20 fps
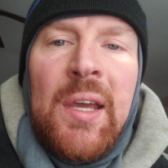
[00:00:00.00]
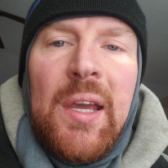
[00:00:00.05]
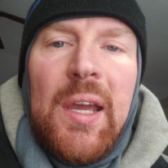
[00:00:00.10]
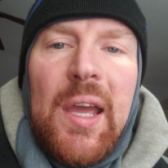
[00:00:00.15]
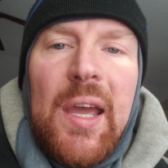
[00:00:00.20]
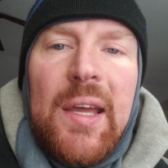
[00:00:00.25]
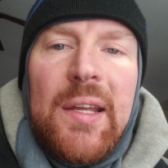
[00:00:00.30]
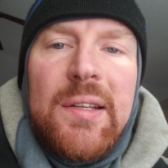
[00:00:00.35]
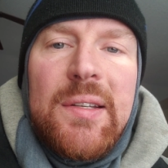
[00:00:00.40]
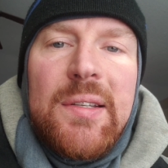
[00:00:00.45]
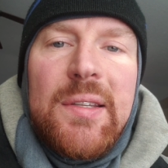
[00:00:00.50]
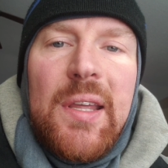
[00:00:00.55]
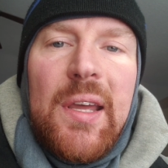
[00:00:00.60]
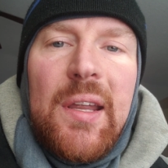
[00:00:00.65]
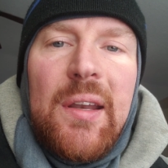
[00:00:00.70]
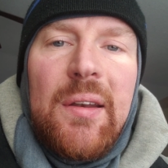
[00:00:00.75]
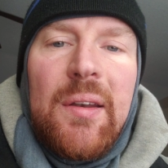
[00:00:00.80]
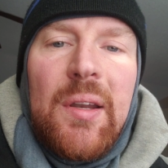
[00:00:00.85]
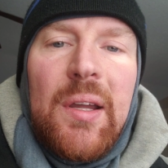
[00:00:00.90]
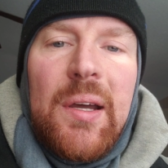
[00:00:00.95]
and
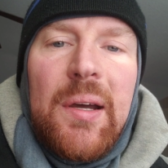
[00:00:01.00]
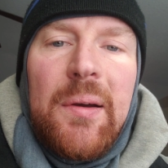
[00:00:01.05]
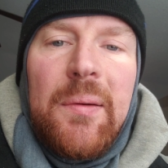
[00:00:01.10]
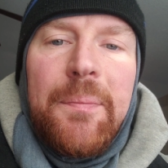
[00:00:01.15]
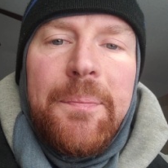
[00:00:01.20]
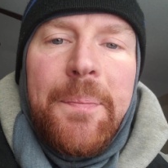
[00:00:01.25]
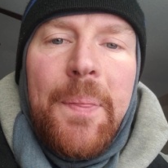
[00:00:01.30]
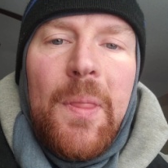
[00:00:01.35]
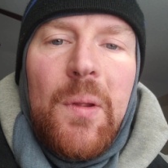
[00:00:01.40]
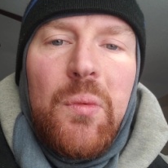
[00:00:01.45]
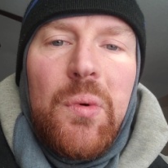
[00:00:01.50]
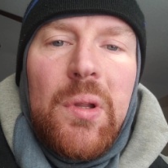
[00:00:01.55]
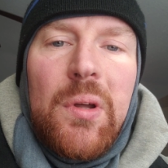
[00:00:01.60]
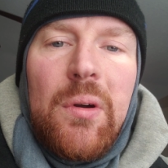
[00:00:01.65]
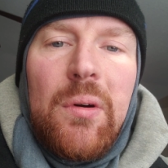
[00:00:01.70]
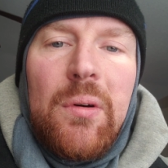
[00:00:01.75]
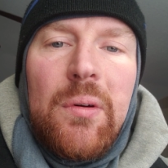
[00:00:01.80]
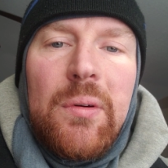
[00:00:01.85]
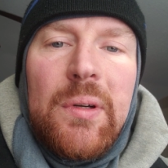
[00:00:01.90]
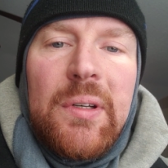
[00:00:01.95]
then we'll
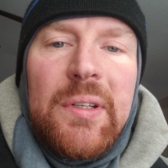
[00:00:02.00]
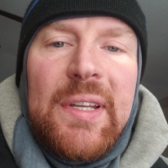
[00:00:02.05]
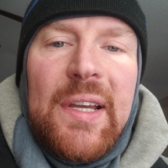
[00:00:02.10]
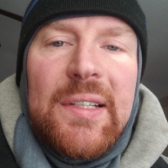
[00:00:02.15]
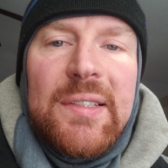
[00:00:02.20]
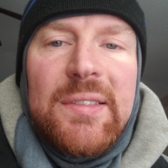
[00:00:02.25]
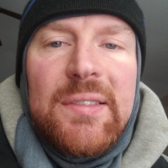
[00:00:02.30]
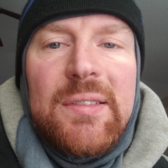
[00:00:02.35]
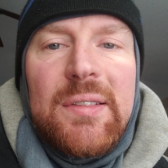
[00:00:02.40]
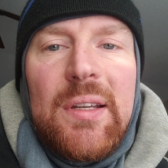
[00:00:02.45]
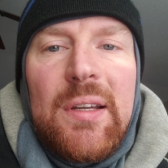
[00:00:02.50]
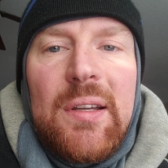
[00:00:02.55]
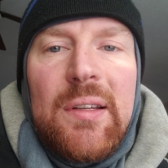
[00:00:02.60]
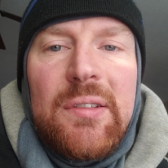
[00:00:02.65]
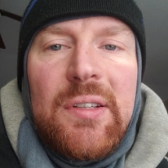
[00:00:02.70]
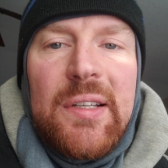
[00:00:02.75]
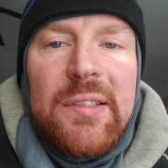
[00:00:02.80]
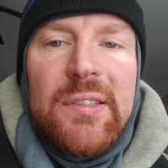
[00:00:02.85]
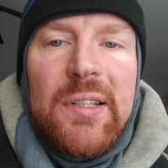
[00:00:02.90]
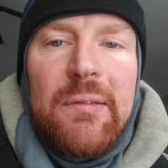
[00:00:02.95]
go and test
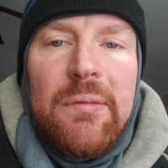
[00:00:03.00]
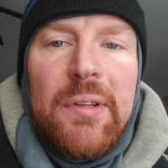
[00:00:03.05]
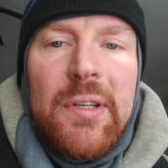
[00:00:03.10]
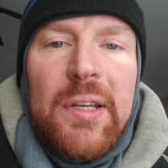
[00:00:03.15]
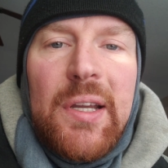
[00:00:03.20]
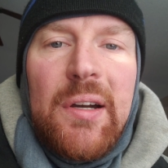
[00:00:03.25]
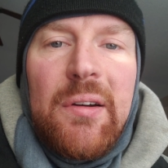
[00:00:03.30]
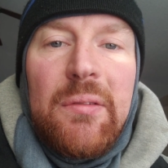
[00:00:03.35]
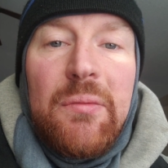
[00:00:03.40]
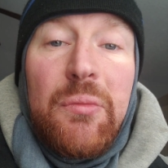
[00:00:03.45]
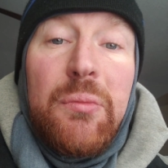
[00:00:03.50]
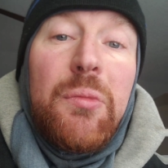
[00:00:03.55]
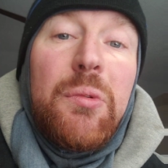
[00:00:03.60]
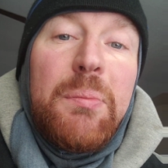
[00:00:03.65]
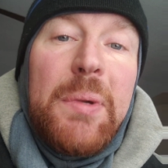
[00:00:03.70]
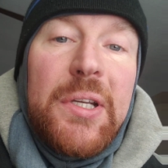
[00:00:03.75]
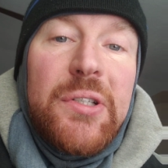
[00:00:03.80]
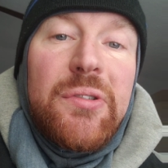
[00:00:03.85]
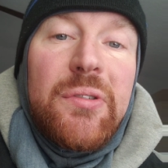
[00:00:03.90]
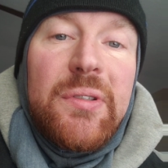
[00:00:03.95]
everything out, and we'll
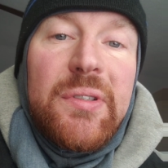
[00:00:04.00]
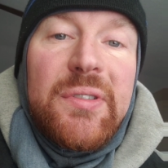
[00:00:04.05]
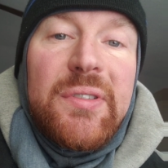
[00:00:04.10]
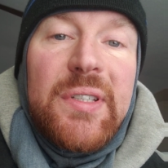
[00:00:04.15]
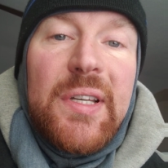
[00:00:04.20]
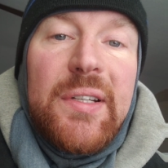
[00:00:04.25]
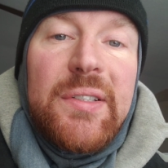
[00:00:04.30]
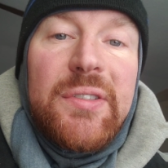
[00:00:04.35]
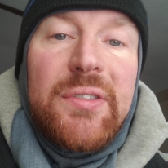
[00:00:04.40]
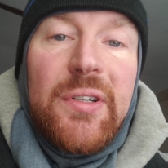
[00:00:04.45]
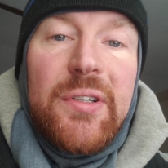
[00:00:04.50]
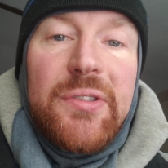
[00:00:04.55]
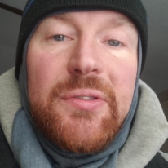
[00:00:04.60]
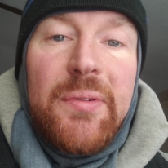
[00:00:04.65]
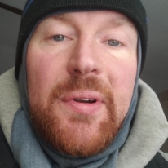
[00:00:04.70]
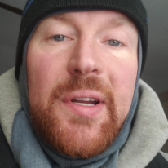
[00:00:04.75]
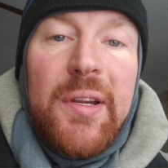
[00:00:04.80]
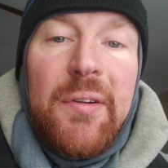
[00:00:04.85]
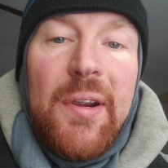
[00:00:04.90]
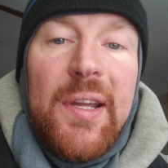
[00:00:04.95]
make sure the sled starts
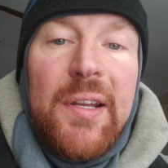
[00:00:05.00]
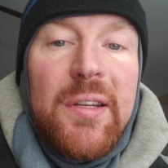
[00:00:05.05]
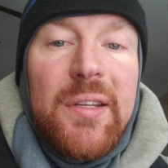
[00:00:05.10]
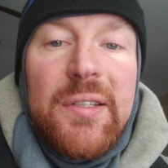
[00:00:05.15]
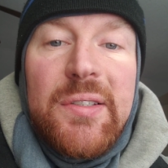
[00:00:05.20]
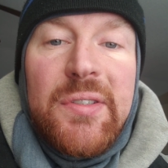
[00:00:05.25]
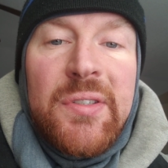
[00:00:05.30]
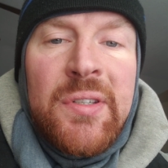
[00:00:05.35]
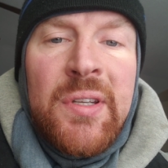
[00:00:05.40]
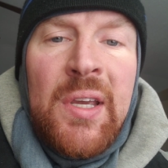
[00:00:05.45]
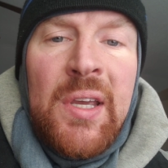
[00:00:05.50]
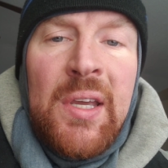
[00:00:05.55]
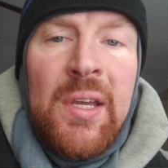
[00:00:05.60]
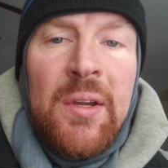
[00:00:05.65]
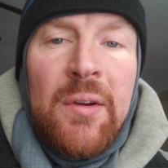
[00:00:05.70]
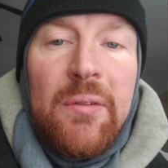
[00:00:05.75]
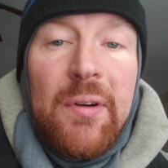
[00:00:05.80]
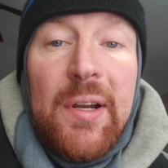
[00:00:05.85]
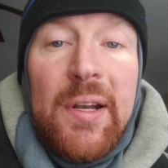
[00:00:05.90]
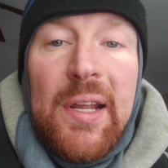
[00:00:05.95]
running right, because
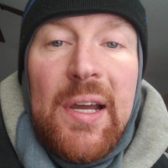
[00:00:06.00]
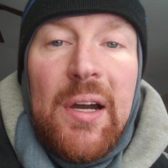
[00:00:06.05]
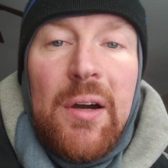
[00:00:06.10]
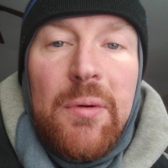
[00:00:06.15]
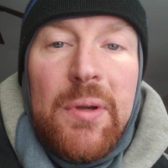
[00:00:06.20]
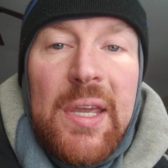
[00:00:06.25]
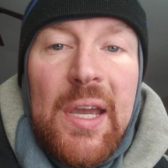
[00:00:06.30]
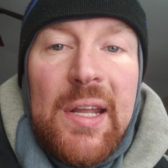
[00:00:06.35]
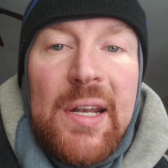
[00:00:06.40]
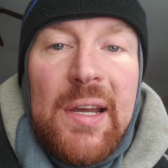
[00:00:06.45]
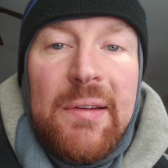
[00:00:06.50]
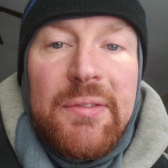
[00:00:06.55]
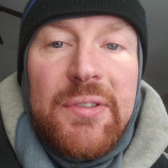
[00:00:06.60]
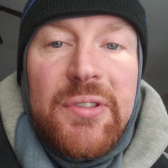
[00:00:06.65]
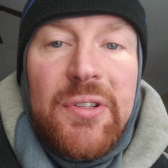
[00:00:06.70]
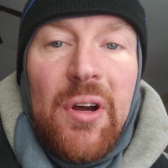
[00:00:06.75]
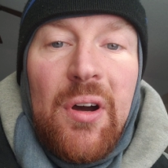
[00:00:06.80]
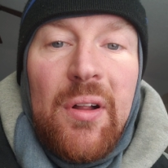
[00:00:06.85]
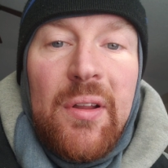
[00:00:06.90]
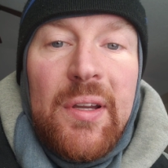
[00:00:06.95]
right now we can't have it
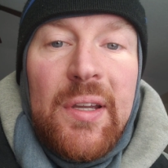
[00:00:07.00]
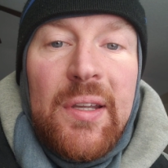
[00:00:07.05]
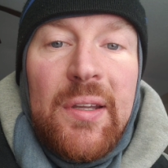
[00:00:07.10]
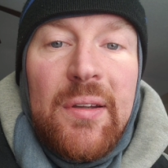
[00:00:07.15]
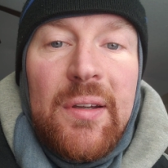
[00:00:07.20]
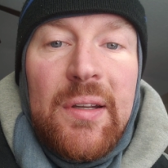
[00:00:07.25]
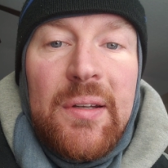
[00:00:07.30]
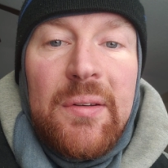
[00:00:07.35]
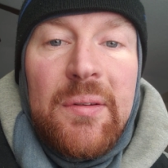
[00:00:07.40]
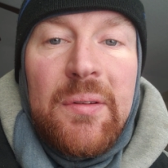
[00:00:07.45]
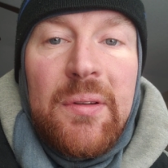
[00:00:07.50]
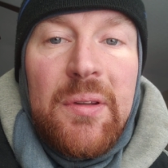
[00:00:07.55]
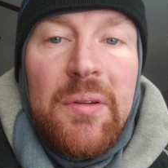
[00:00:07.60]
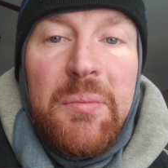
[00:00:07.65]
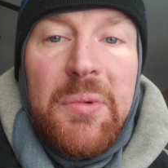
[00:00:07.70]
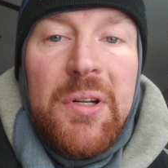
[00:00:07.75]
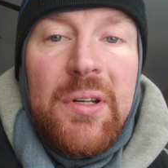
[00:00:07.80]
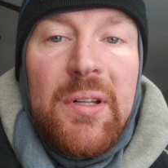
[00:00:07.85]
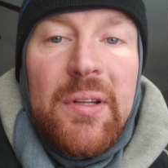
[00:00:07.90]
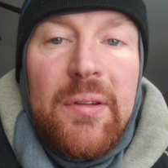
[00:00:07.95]
stalling in the
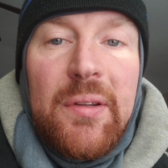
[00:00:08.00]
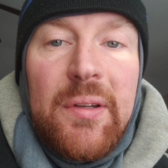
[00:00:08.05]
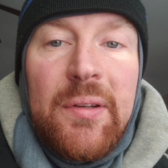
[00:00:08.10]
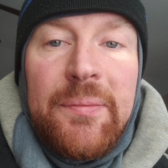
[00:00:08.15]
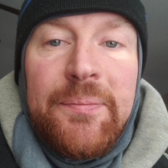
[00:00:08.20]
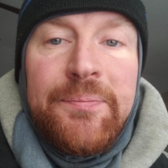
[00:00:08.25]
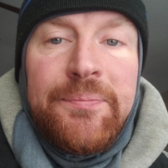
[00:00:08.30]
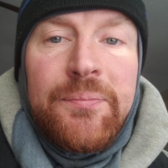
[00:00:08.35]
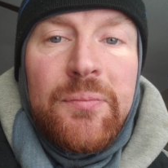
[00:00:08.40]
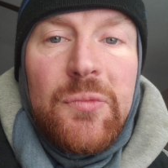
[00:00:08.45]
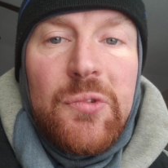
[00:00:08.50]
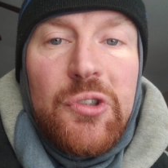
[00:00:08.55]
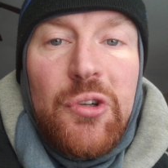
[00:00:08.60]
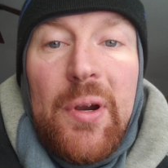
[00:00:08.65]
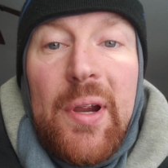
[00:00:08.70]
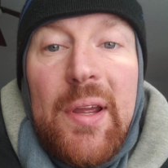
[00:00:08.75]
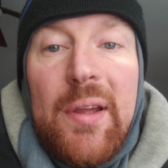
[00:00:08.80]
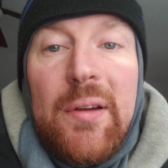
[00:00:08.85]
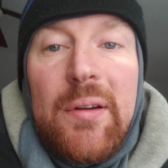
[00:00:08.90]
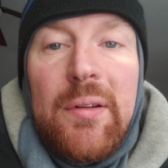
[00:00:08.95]
middle of the
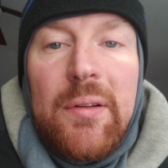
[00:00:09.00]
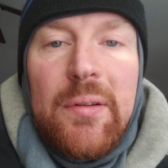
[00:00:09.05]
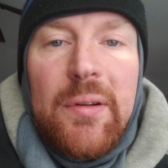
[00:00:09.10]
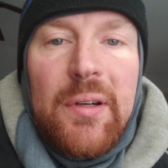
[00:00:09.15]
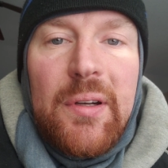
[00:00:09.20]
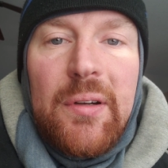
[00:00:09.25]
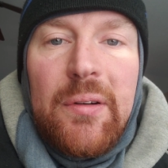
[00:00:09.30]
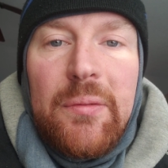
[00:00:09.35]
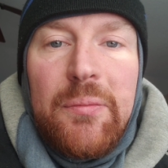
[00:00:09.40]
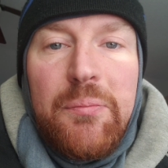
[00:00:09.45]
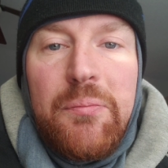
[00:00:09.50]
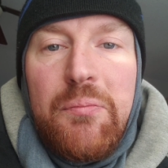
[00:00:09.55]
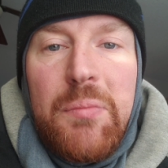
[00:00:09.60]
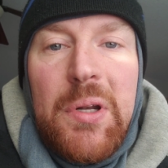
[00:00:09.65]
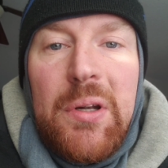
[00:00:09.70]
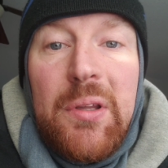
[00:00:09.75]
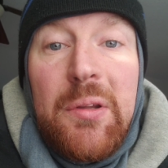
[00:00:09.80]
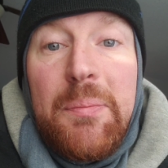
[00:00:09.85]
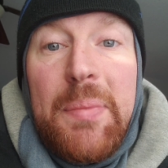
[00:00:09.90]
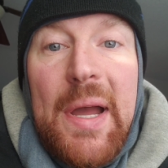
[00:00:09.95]
trail or
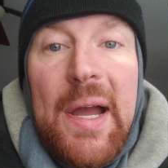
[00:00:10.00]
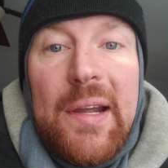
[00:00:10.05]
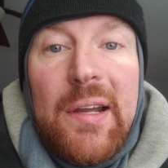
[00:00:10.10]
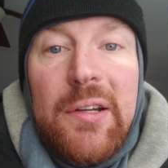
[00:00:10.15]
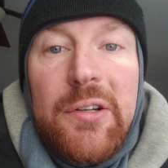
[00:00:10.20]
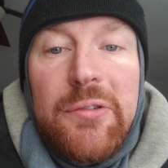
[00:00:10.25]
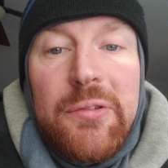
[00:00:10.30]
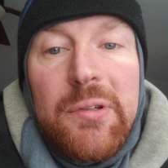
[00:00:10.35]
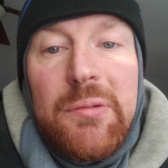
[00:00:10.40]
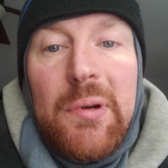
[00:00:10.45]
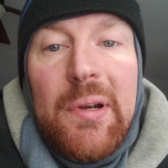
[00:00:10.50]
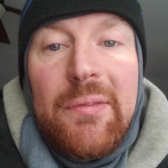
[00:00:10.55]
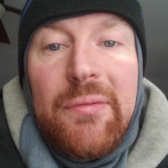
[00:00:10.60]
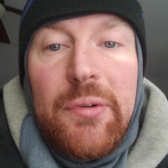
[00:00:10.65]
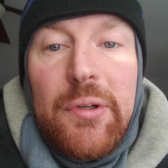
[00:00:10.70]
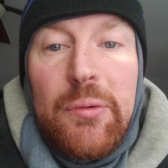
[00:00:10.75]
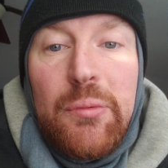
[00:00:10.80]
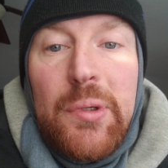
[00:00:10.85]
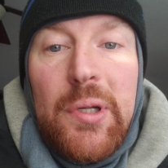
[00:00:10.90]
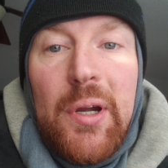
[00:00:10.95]
middle of the backcountry,
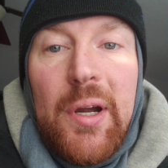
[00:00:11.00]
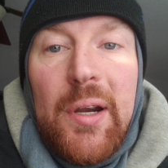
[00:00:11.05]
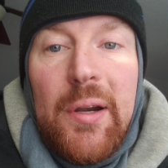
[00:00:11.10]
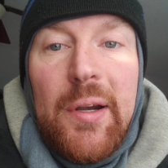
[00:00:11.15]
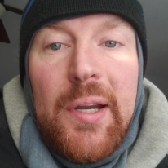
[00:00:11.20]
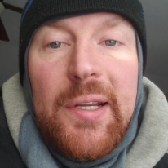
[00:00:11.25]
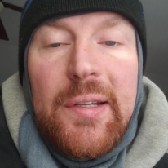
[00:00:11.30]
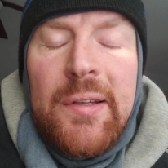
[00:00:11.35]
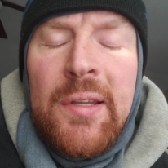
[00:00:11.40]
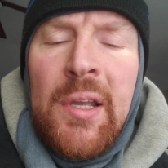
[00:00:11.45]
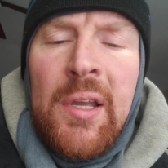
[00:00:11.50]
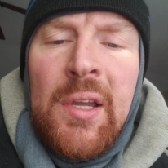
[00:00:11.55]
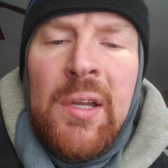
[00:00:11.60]
wherever we are, right?